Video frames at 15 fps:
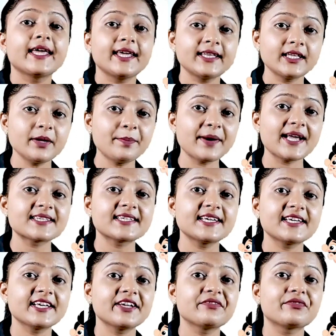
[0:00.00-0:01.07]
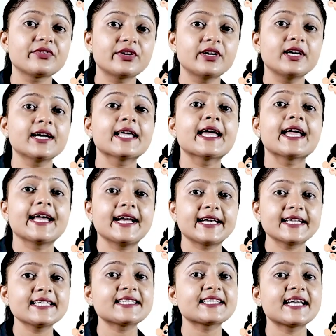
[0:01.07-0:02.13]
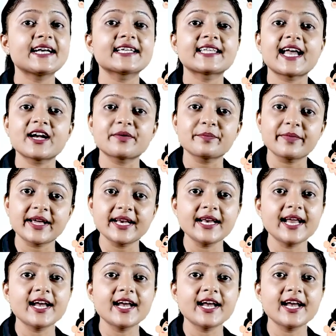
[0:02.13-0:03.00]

In the present day world, it is said that men